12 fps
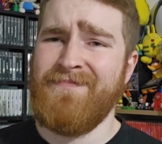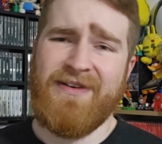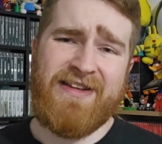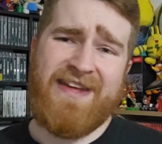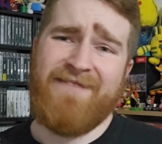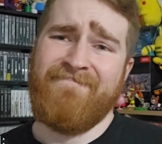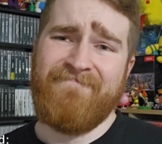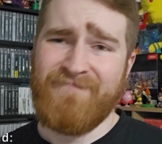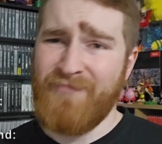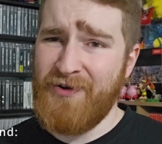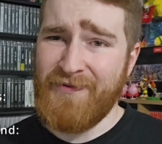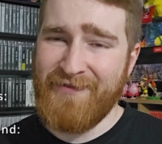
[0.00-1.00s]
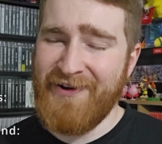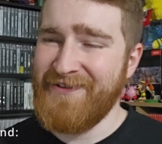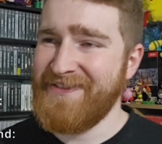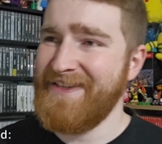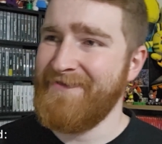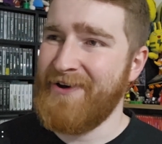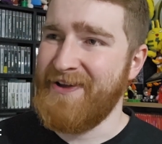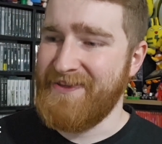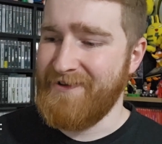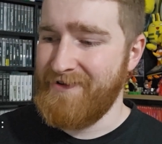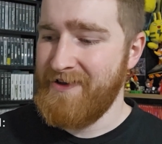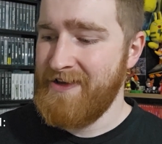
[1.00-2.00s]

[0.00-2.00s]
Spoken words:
But yeah, we'll see what I do.